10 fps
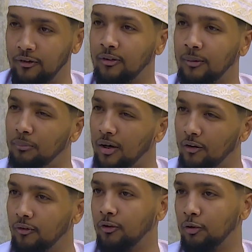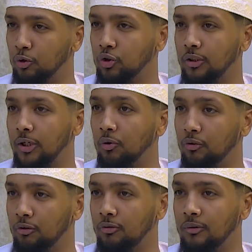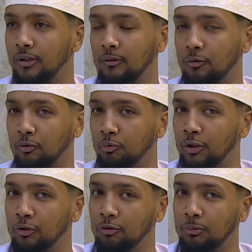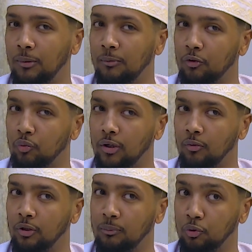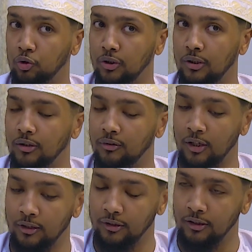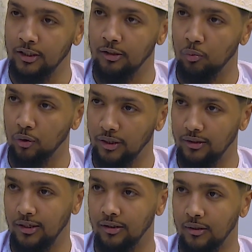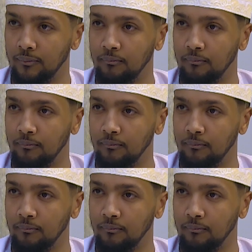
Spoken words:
some parts of the culture that was, because we need to remember as well, when the Portuguese that did what they did,